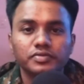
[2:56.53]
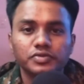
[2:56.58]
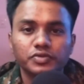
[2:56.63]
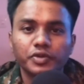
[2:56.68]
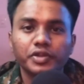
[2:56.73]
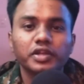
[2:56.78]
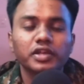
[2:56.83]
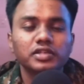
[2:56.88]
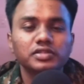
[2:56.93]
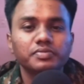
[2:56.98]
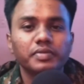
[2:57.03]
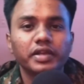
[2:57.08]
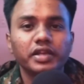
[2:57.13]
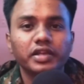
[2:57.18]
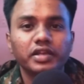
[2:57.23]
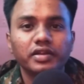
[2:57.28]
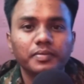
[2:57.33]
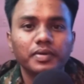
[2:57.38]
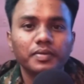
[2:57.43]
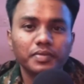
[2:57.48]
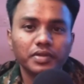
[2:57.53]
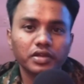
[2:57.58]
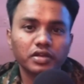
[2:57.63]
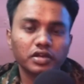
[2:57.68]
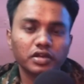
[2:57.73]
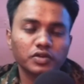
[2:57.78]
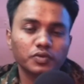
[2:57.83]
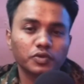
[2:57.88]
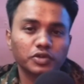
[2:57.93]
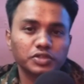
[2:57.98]
Sorry guys, my memory
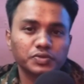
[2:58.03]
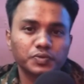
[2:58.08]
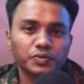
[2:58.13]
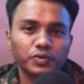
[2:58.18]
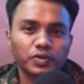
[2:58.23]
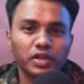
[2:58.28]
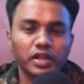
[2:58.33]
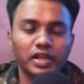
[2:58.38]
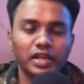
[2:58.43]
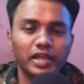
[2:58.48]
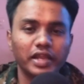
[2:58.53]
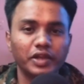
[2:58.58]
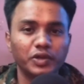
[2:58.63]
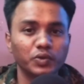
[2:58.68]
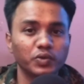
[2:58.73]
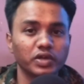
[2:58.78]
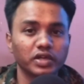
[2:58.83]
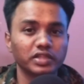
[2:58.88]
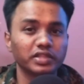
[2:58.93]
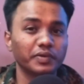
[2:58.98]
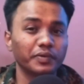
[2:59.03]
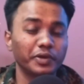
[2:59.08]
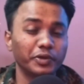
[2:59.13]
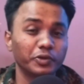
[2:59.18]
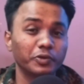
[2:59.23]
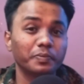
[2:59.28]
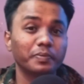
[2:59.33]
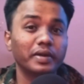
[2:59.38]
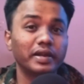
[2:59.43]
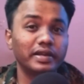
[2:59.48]
card was full and I had to cut the video,